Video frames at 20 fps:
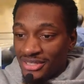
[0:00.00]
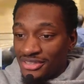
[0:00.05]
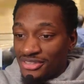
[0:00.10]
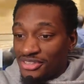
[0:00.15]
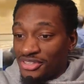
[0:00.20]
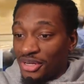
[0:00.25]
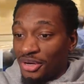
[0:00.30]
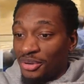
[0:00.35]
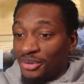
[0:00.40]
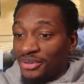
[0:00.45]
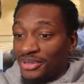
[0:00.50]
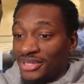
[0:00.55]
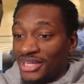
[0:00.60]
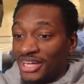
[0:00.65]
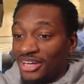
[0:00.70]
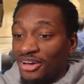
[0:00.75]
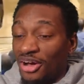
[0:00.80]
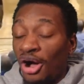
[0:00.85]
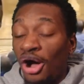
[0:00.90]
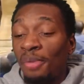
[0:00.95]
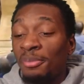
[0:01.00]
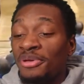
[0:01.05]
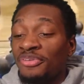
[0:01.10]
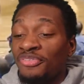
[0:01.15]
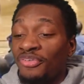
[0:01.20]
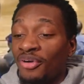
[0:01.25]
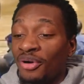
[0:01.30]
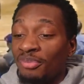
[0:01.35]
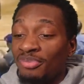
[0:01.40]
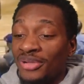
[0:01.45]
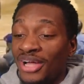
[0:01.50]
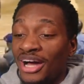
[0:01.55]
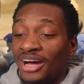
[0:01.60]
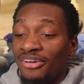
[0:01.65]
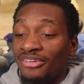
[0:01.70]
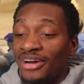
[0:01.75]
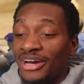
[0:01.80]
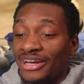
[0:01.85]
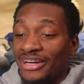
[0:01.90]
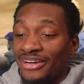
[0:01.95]
So they called me for a
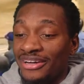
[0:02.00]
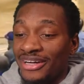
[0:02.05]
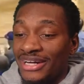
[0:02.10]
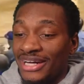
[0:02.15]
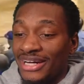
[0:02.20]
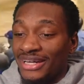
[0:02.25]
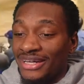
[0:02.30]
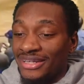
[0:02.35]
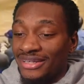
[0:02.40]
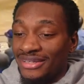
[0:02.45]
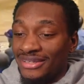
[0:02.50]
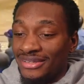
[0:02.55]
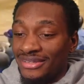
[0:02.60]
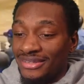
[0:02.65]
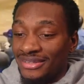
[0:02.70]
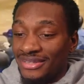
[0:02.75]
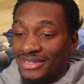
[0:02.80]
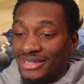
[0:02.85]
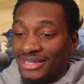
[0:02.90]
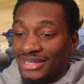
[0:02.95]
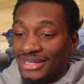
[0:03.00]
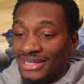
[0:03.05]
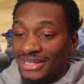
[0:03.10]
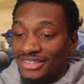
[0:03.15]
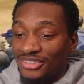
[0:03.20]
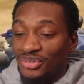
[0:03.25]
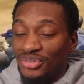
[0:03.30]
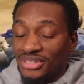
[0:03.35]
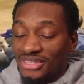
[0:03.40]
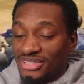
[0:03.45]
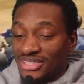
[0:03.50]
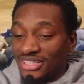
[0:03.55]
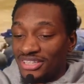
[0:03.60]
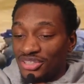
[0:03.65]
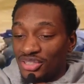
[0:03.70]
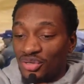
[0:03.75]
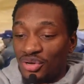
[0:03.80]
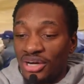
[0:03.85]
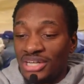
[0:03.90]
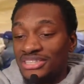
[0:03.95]
block right here, and you can see
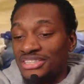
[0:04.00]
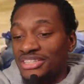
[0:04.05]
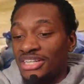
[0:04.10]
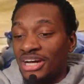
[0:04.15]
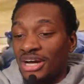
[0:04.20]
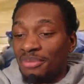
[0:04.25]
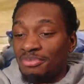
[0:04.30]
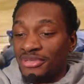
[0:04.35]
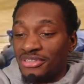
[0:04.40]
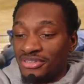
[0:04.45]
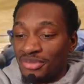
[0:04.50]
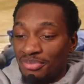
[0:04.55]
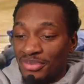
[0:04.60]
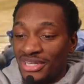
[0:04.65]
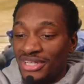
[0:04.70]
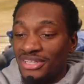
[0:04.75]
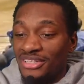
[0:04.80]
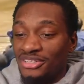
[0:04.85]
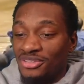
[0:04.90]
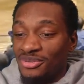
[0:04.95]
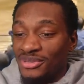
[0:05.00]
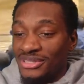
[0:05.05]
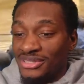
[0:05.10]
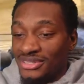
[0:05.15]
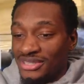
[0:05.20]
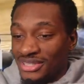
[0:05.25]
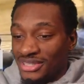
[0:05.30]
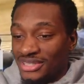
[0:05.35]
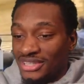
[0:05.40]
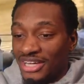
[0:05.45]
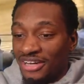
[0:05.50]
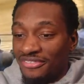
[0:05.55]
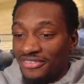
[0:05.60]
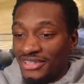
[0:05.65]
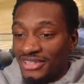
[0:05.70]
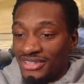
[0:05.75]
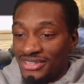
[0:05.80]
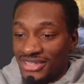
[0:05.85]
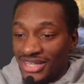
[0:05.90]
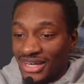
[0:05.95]
it's crunch time. There's a minute and twenty-six left
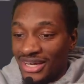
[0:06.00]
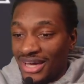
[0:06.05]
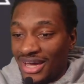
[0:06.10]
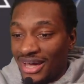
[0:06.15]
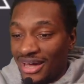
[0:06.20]
in the second